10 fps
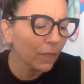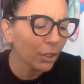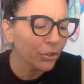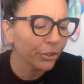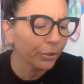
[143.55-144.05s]

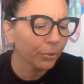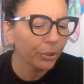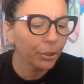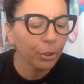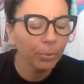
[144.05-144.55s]
So
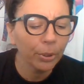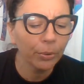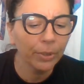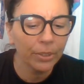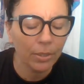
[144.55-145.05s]
the new
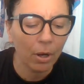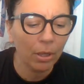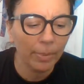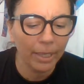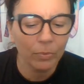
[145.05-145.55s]
moon is
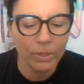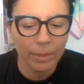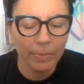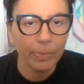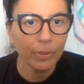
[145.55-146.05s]
all about, well,
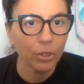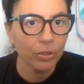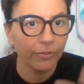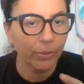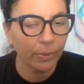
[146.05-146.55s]
some people use
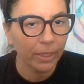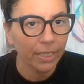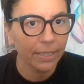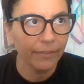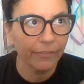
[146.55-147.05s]
it for
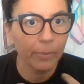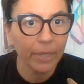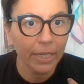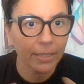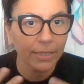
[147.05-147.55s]
releasing. For
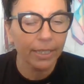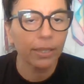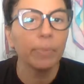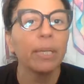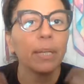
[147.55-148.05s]
me, it's like
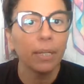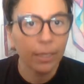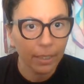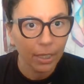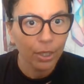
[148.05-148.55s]
the
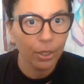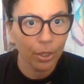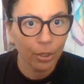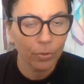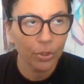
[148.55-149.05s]
beginning, you
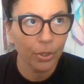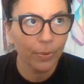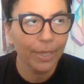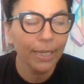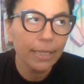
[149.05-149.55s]
know, so
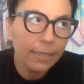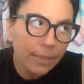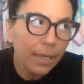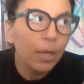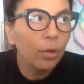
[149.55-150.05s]
it
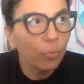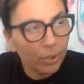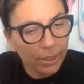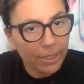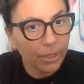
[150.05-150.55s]
is
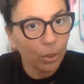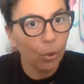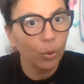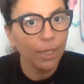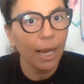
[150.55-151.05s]
releasing
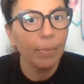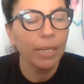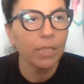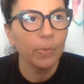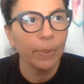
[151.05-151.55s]
old
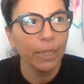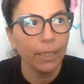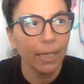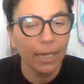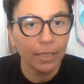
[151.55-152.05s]
habits,
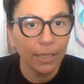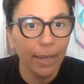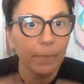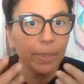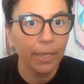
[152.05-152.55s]
but, and
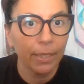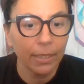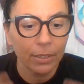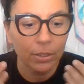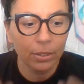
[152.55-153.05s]
beginning,